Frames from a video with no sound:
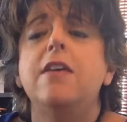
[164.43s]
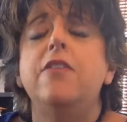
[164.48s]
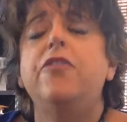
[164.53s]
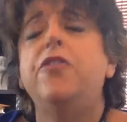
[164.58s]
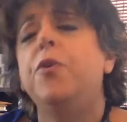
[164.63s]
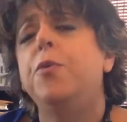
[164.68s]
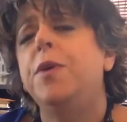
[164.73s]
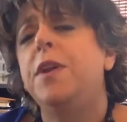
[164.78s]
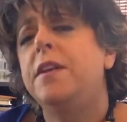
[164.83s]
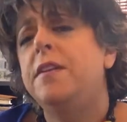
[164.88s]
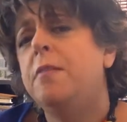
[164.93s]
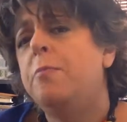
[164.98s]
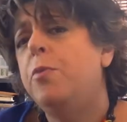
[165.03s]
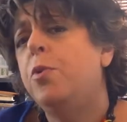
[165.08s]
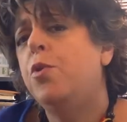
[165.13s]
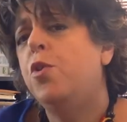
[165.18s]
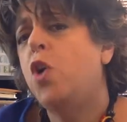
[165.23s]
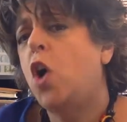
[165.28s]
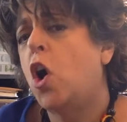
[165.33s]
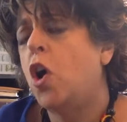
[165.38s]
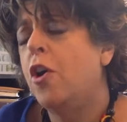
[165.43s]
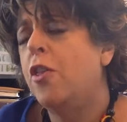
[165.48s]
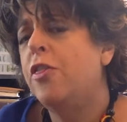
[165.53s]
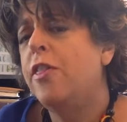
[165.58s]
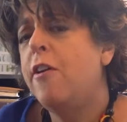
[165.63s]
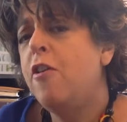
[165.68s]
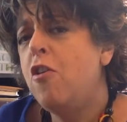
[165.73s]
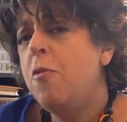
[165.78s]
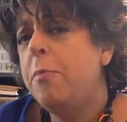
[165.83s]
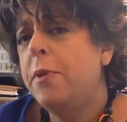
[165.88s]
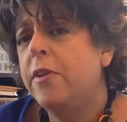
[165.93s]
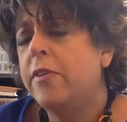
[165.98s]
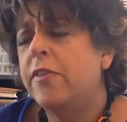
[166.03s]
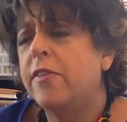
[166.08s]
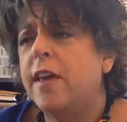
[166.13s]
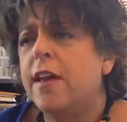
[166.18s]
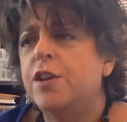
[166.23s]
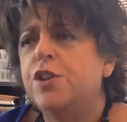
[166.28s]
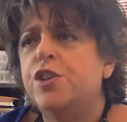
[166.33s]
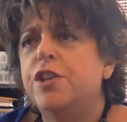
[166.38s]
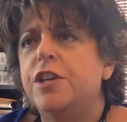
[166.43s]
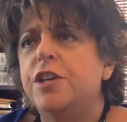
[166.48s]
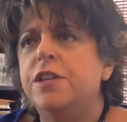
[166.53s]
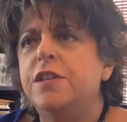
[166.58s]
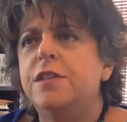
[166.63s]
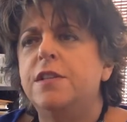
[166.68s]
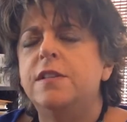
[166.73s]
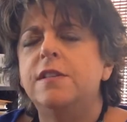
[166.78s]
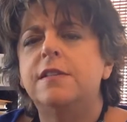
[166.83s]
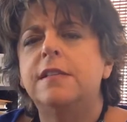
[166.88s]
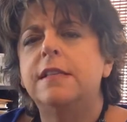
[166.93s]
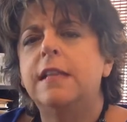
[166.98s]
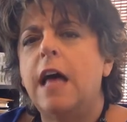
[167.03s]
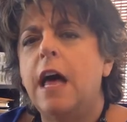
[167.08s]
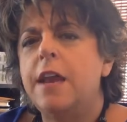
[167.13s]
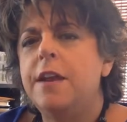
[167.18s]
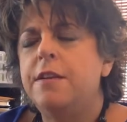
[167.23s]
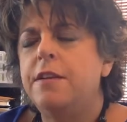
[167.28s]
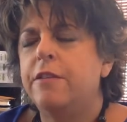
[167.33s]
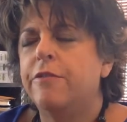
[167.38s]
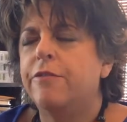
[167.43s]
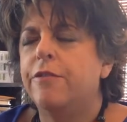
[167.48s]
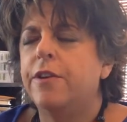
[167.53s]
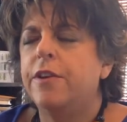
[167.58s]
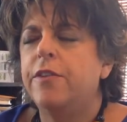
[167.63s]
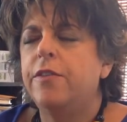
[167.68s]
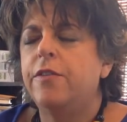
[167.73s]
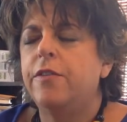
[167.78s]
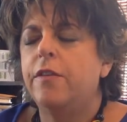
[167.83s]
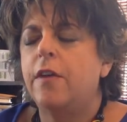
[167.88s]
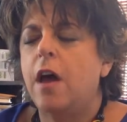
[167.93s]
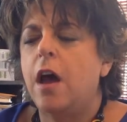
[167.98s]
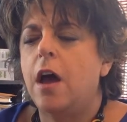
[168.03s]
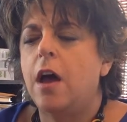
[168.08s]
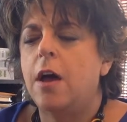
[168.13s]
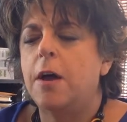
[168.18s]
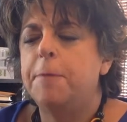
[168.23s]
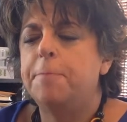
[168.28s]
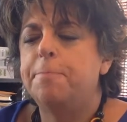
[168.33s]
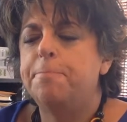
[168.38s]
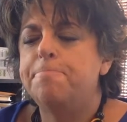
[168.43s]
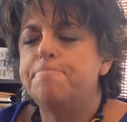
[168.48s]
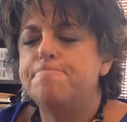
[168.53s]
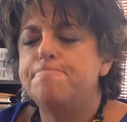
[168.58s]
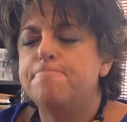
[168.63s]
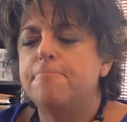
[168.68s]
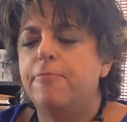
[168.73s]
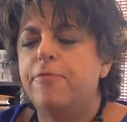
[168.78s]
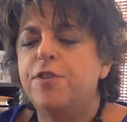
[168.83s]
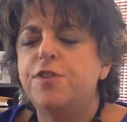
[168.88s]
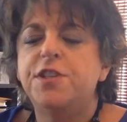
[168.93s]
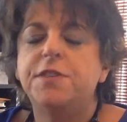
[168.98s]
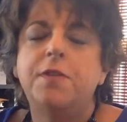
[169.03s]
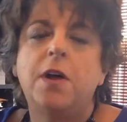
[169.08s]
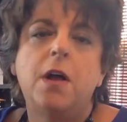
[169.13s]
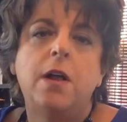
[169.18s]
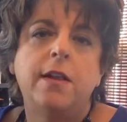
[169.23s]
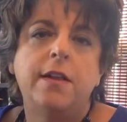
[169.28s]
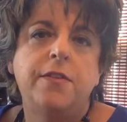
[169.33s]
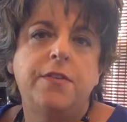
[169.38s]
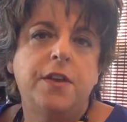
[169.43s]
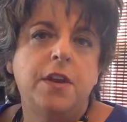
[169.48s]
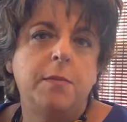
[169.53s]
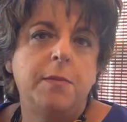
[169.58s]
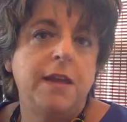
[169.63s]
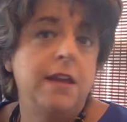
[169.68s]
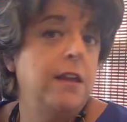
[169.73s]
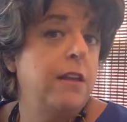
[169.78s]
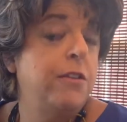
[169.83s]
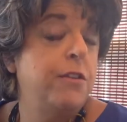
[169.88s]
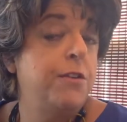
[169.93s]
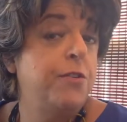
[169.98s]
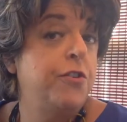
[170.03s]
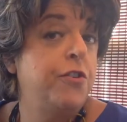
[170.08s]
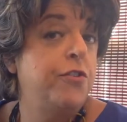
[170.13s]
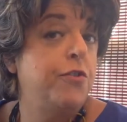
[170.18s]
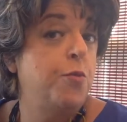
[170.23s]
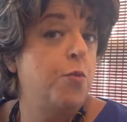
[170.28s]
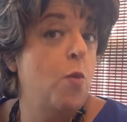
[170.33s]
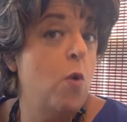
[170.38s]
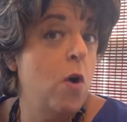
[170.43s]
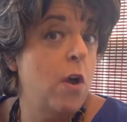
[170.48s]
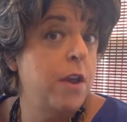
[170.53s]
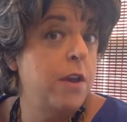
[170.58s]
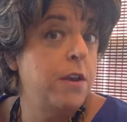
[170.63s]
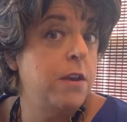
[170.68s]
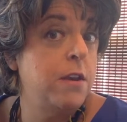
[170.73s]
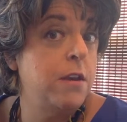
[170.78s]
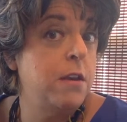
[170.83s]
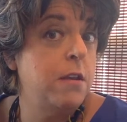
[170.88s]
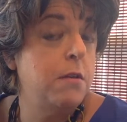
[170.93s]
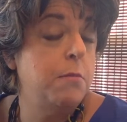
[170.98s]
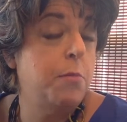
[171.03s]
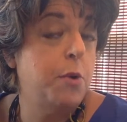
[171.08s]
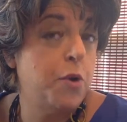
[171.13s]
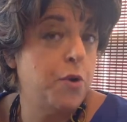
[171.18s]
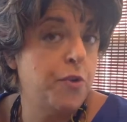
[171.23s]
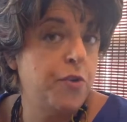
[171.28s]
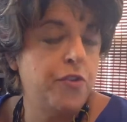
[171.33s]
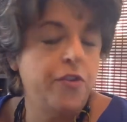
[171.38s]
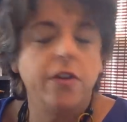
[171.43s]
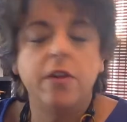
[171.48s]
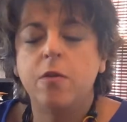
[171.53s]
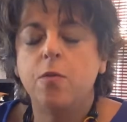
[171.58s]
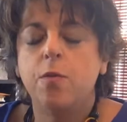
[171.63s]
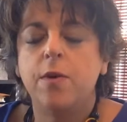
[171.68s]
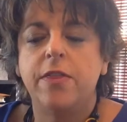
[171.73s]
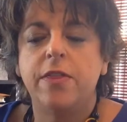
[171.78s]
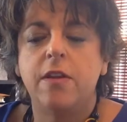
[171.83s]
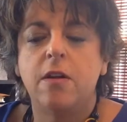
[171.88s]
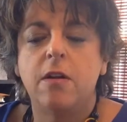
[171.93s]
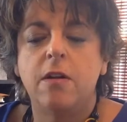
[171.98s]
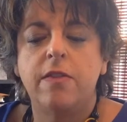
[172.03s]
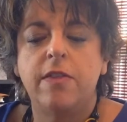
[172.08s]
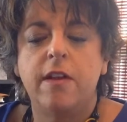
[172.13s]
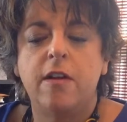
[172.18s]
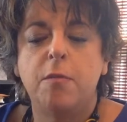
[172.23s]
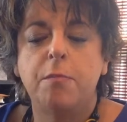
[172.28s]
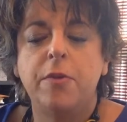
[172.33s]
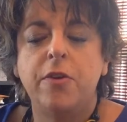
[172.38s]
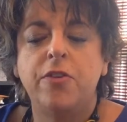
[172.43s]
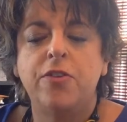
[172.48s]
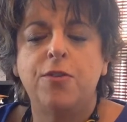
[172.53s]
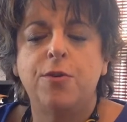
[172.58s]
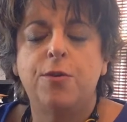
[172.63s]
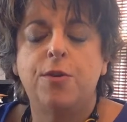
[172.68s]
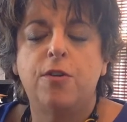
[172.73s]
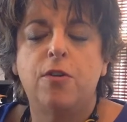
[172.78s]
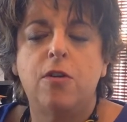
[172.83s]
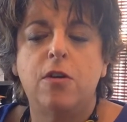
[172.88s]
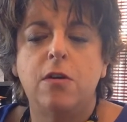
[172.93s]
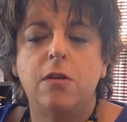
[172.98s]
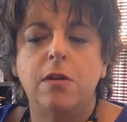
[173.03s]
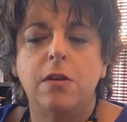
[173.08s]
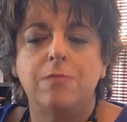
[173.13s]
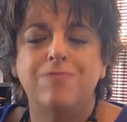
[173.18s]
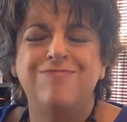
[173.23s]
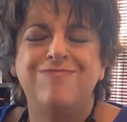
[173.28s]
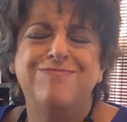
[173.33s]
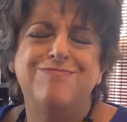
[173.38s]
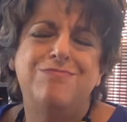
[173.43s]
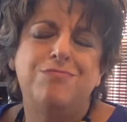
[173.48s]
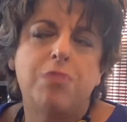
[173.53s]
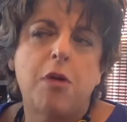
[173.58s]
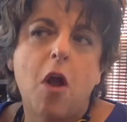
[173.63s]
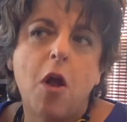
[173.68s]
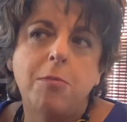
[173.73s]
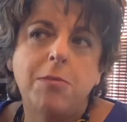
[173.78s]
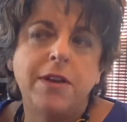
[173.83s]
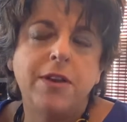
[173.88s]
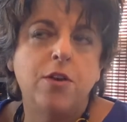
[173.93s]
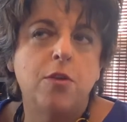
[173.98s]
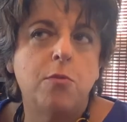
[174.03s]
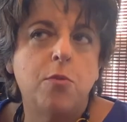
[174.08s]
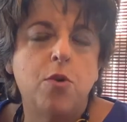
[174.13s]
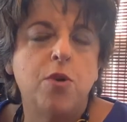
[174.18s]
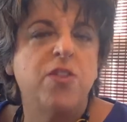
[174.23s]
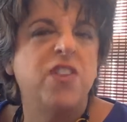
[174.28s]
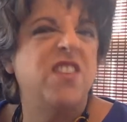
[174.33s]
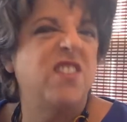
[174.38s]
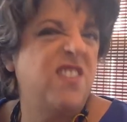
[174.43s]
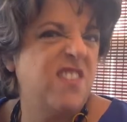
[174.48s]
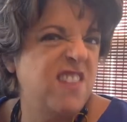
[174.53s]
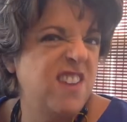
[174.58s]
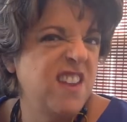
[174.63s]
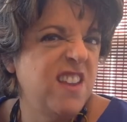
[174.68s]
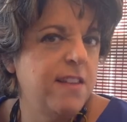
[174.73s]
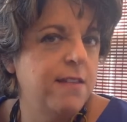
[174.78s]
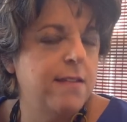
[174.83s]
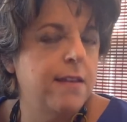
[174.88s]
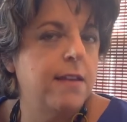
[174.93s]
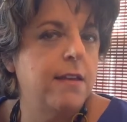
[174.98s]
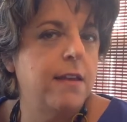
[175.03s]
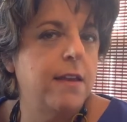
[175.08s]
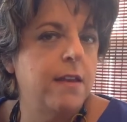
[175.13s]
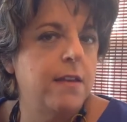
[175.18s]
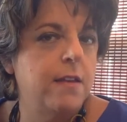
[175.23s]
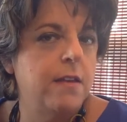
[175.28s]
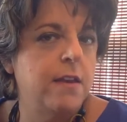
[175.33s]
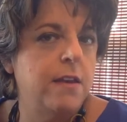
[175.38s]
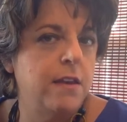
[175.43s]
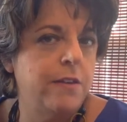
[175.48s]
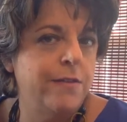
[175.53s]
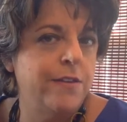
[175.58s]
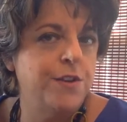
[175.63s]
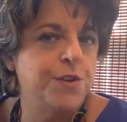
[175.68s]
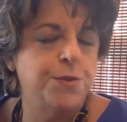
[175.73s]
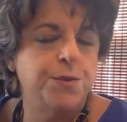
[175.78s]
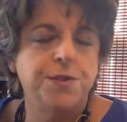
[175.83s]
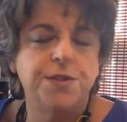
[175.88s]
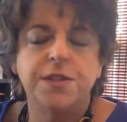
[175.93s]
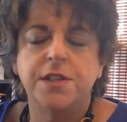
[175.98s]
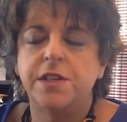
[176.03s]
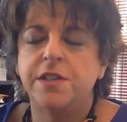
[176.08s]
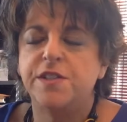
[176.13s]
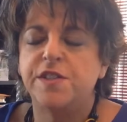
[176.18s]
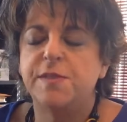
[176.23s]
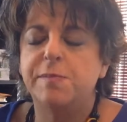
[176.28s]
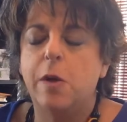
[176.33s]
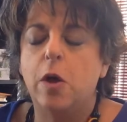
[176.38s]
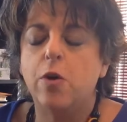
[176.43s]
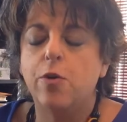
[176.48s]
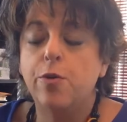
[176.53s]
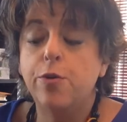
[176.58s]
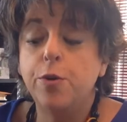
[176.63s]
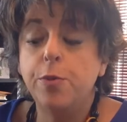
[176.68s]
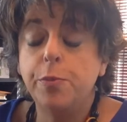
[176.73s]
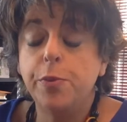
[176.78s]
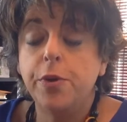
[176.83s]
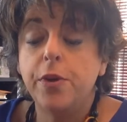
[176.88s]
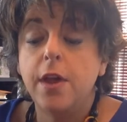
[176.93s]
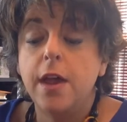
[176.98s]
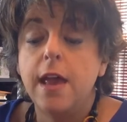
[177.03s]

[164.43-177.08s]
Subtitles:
So in a typical art therapy session, there's a lot of difference. First of all, it's going to be either just one person with the art therapist or probably no more than 6 individuals in a small group.